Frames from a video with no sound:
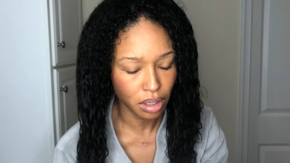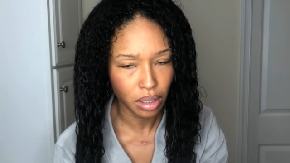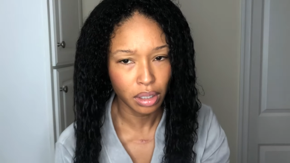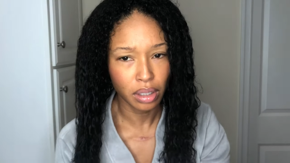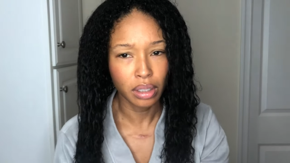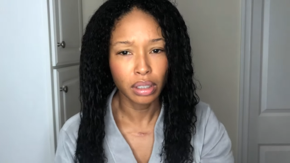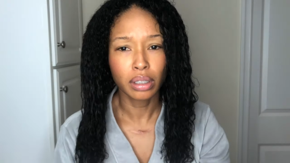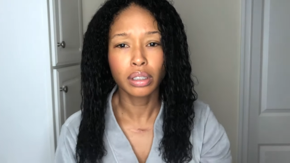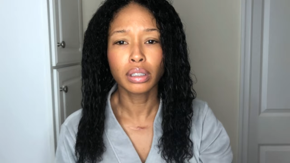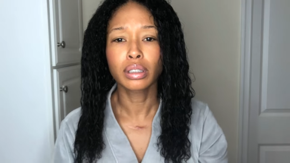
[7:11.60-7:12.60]

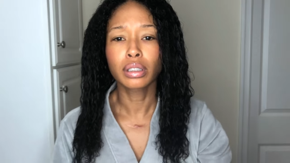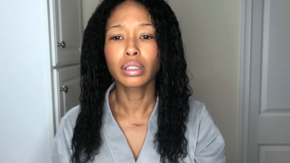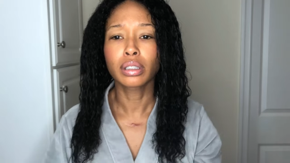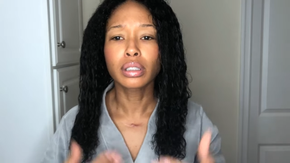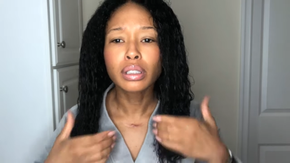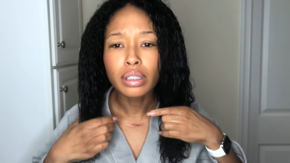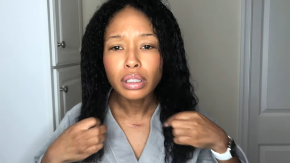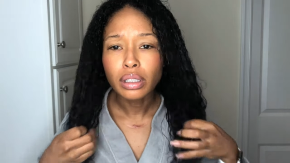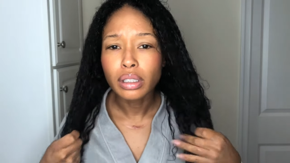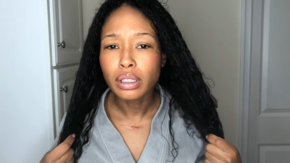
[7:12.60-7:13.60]

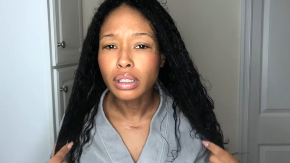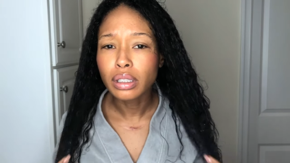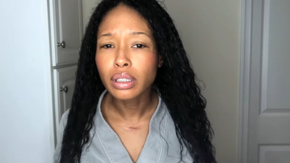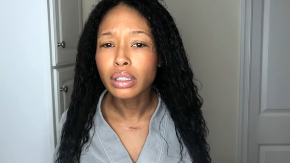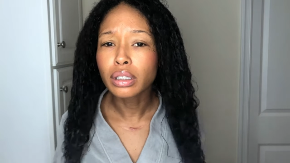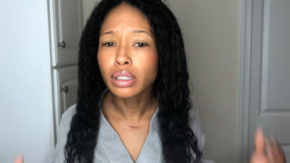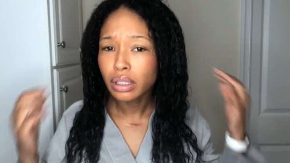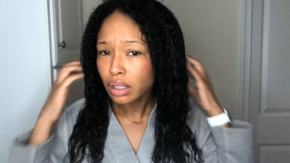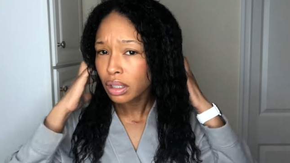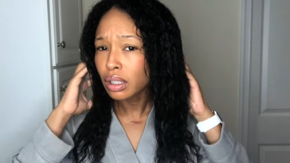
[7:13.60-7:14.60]

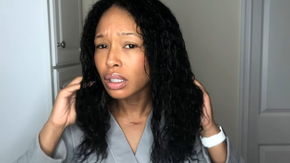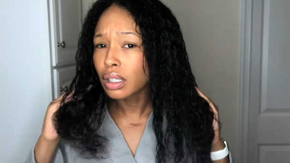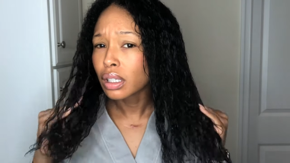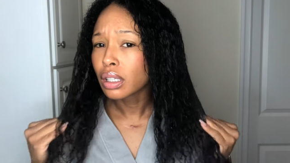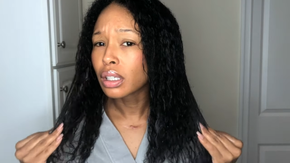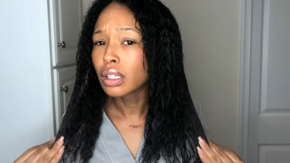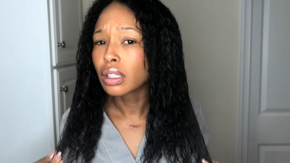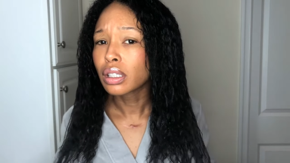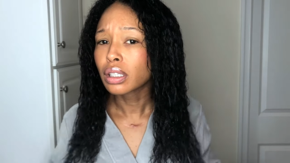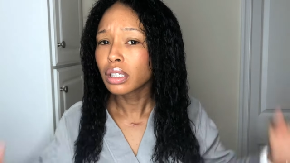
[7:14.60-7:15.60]

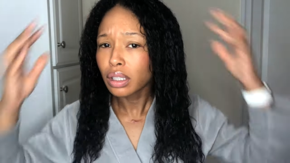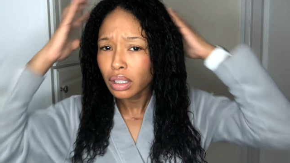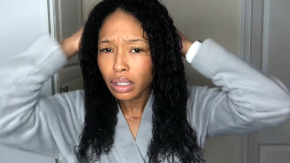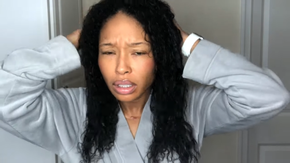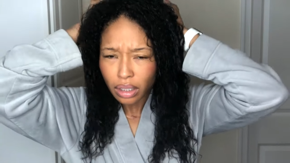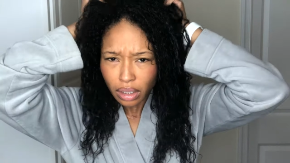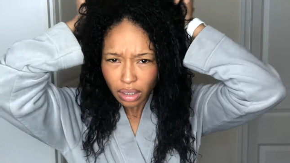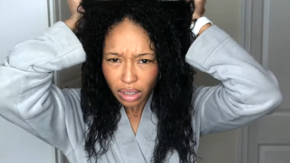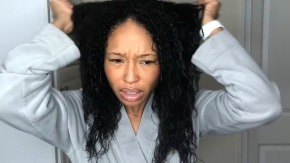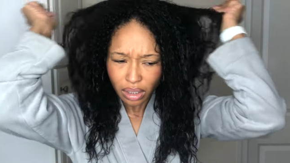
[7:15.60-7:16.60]

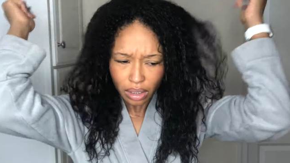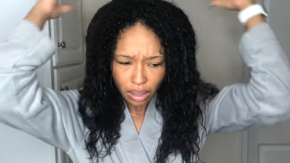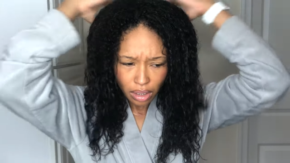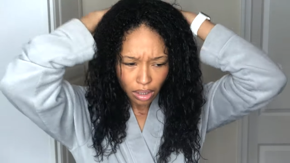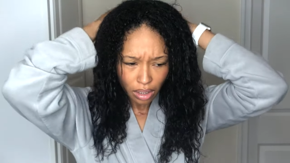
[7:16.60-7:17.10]
[no speech]